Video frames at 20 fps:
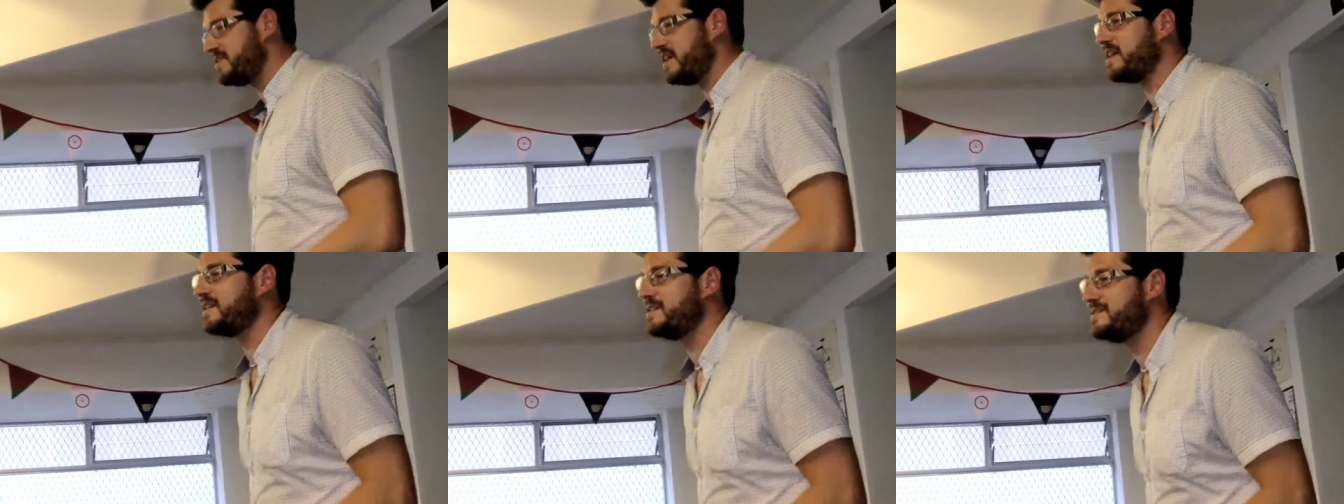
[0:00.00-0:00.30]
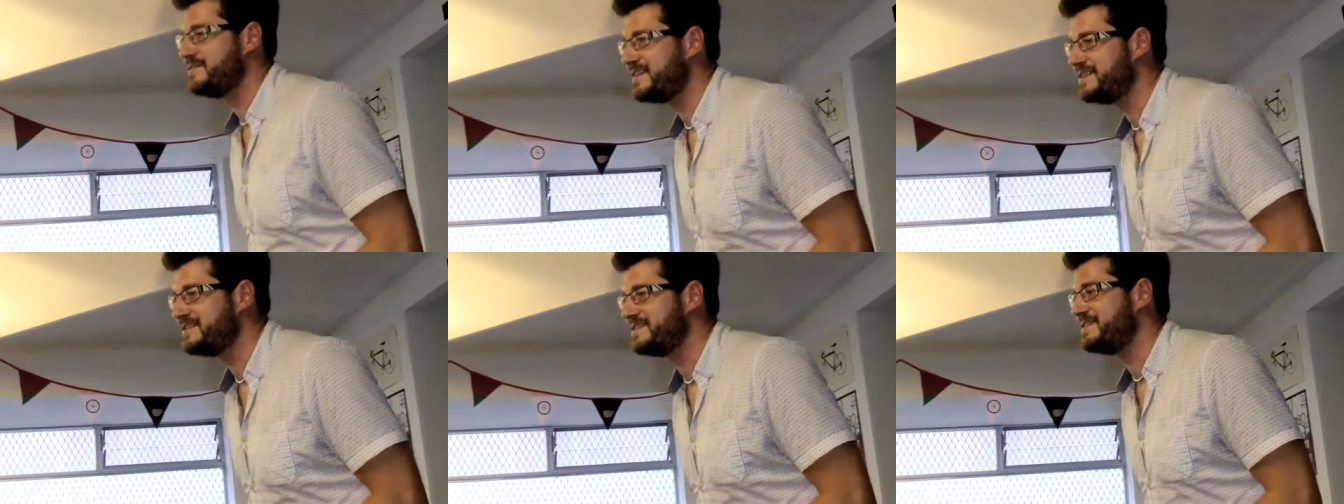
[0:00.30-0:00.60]
saying
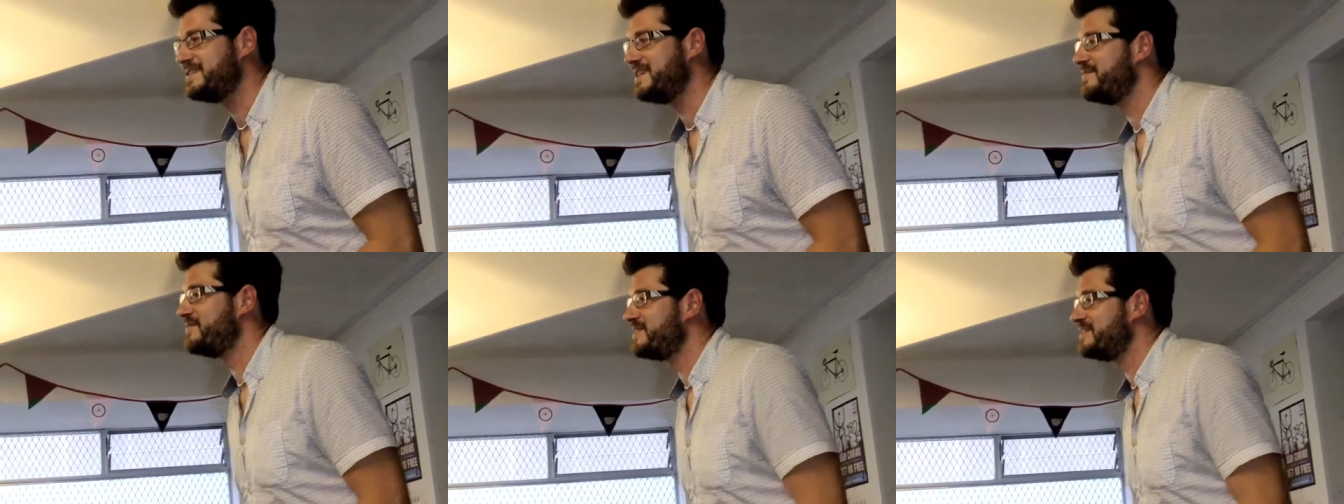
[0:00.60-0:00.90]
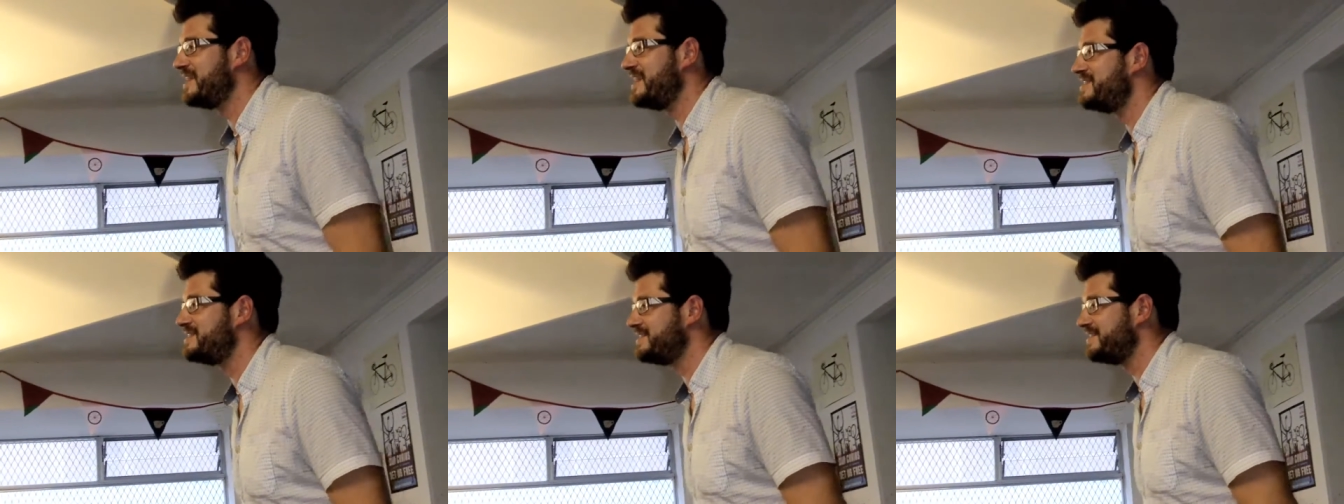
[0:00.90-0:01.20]
is, this is an
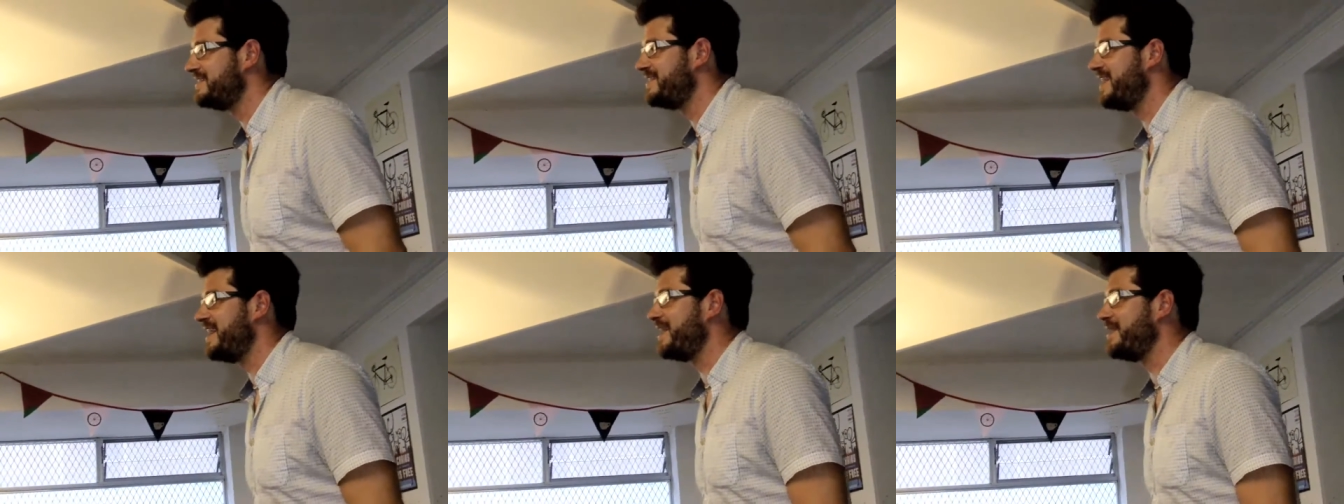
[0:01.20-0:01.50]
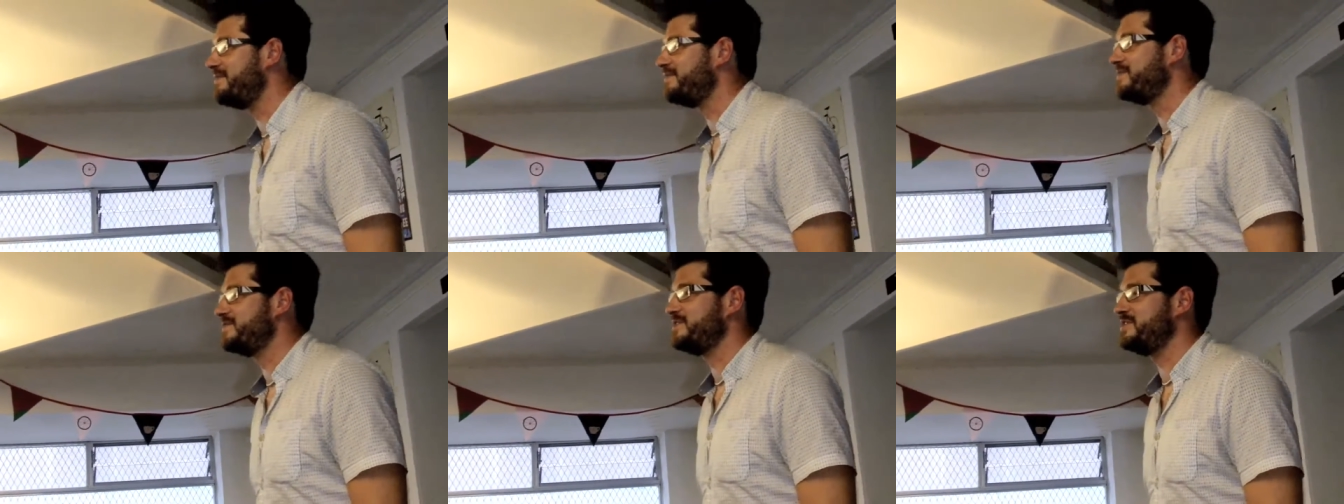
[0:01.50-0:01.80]
invitation
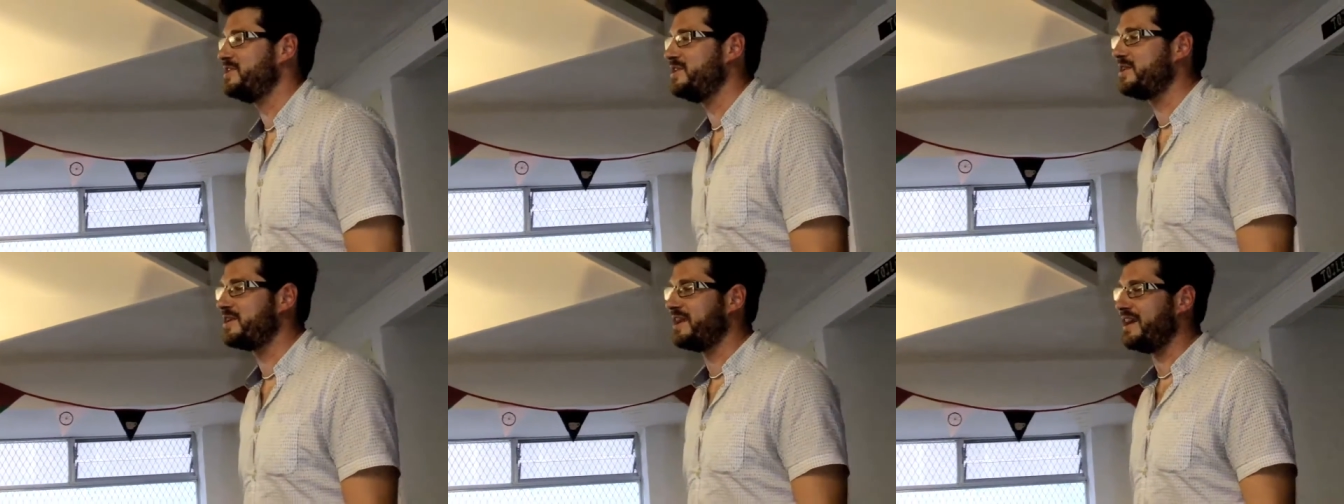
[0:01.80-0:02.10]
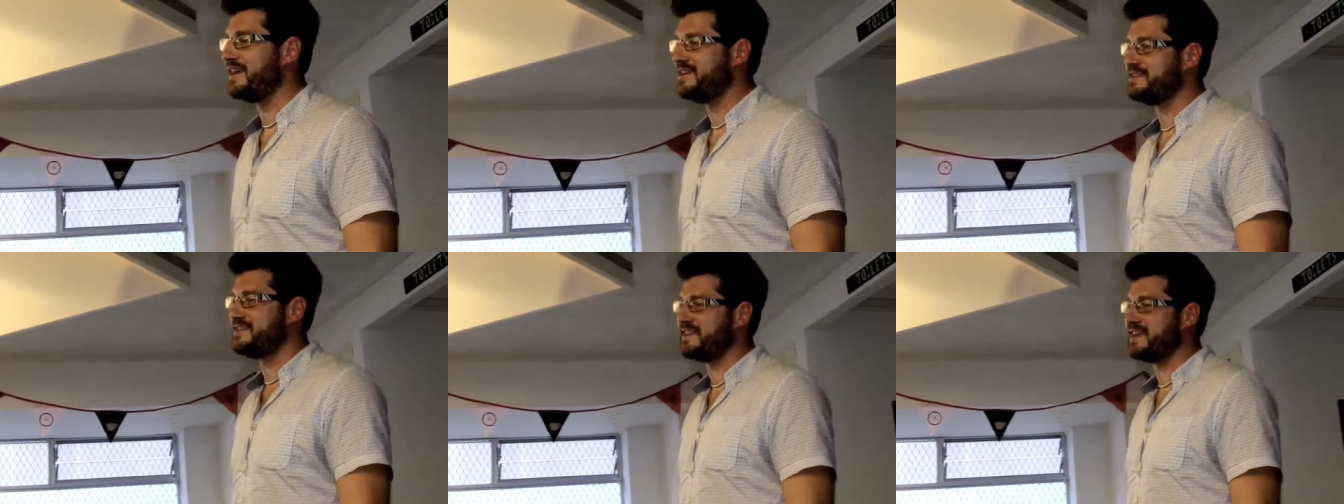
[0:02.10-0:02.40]
to you
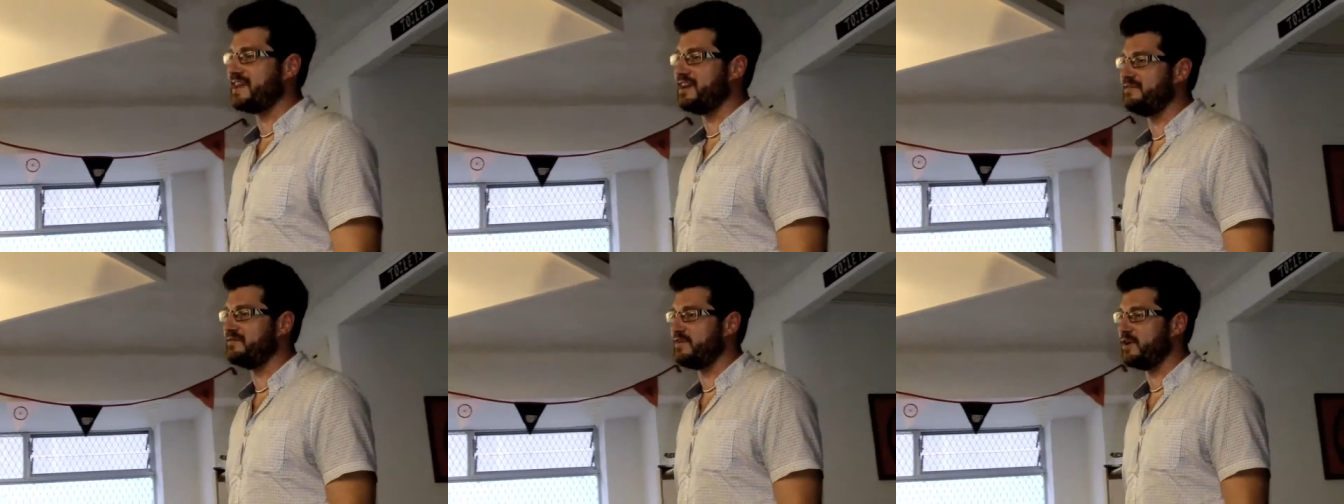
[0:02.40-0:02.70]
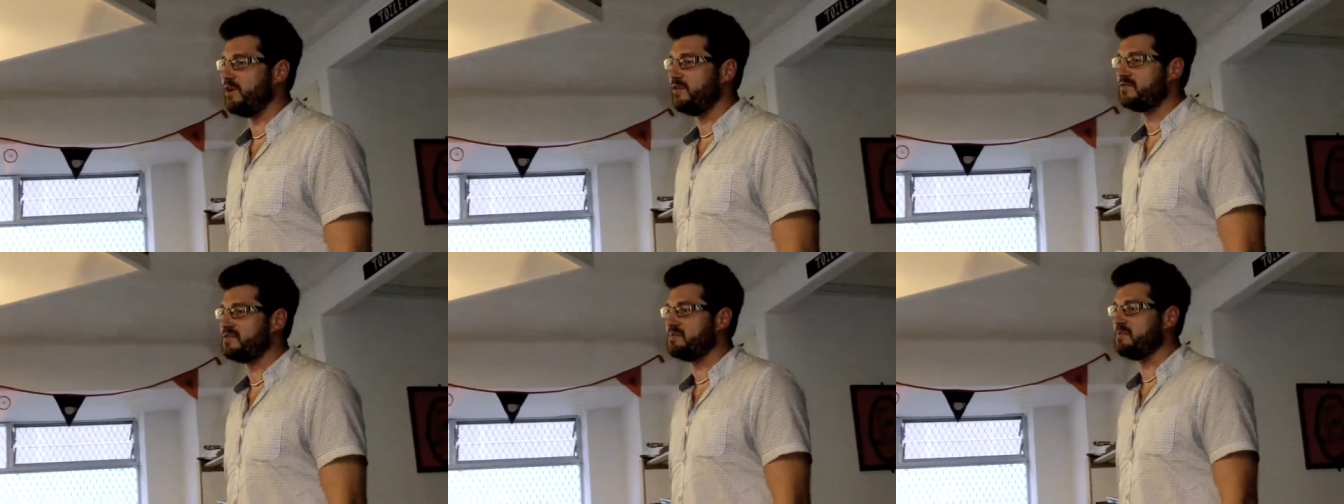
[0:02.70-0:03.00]
guys to get
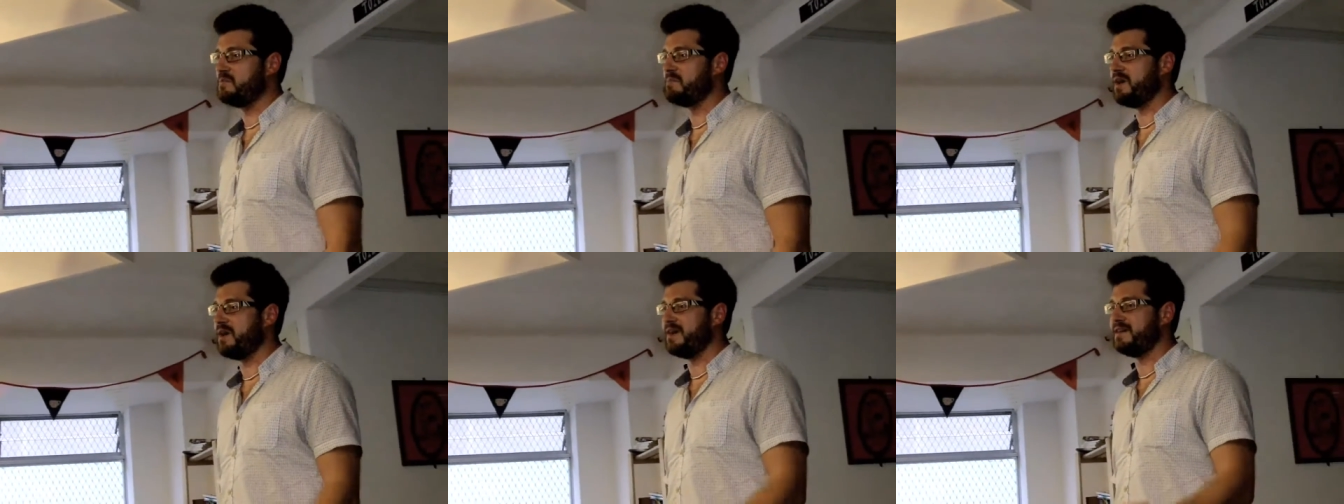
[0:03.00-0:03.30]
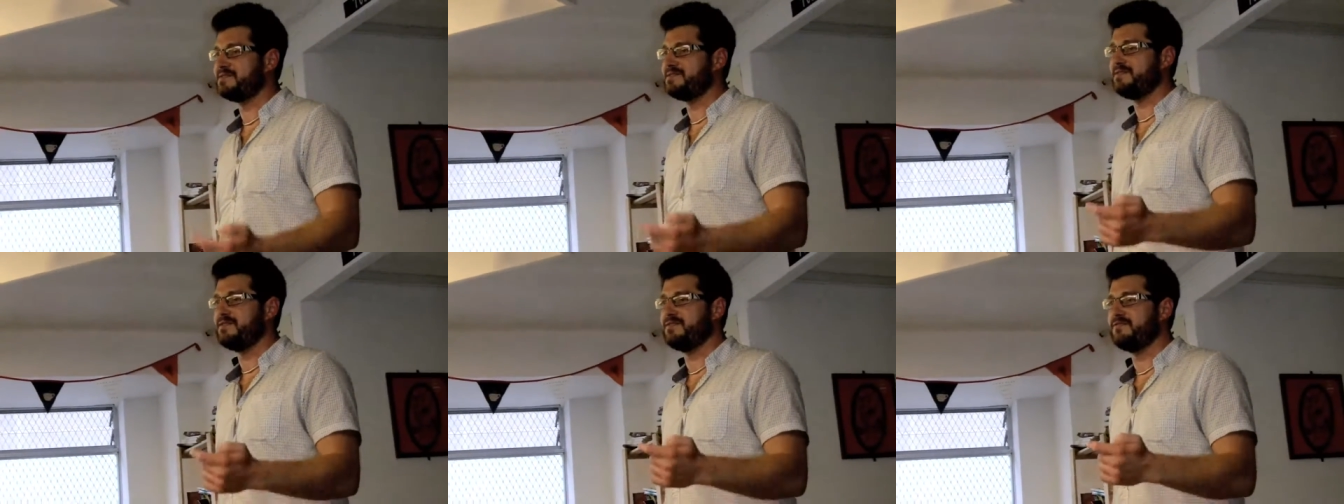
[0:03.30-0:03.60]
involved and be
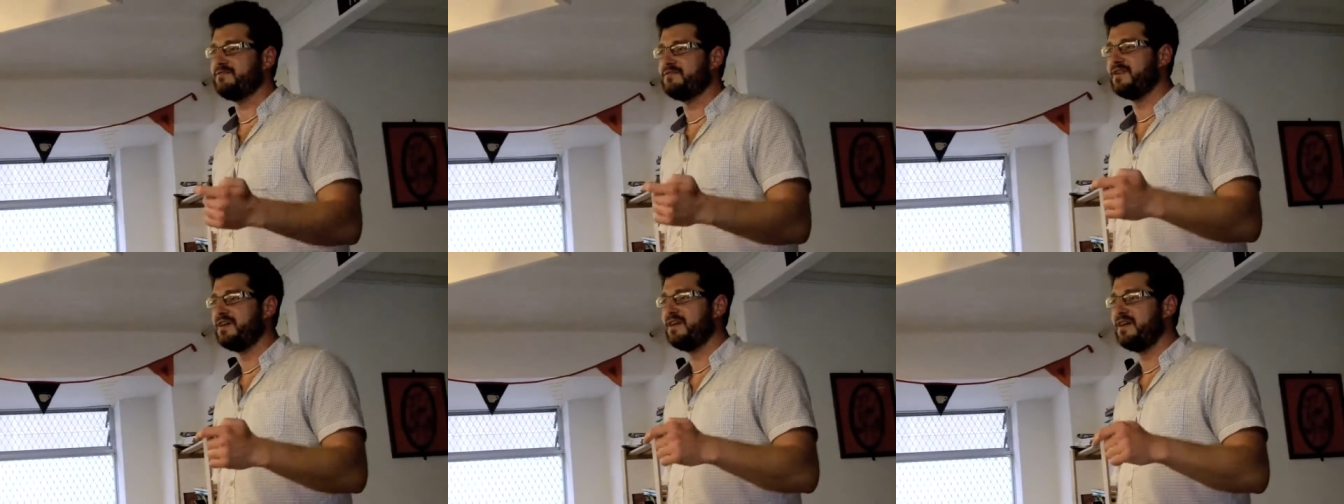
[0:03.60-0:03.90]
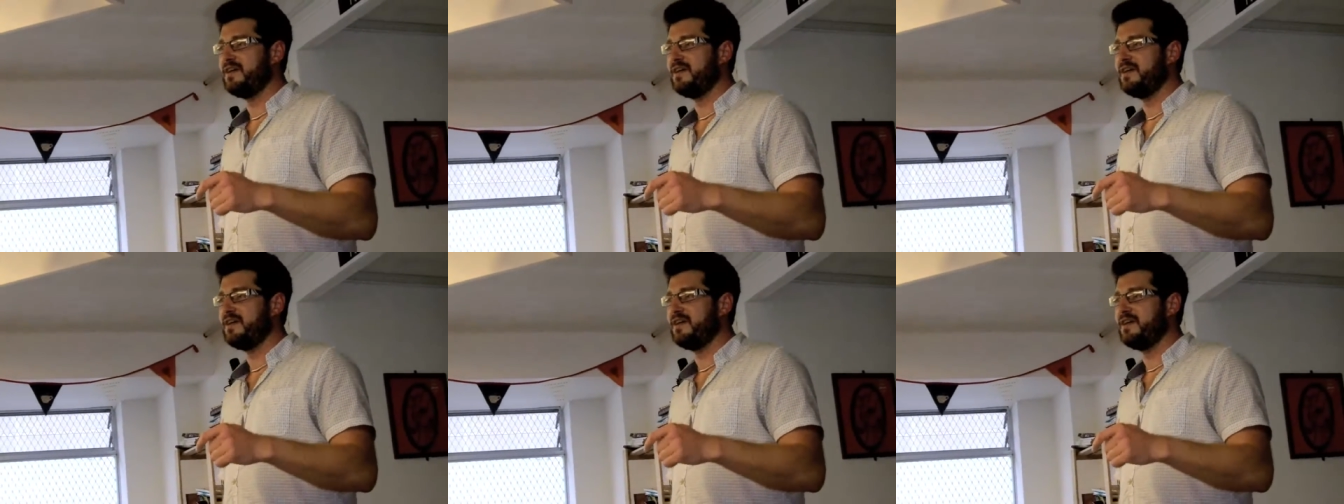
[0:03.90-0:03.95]
part of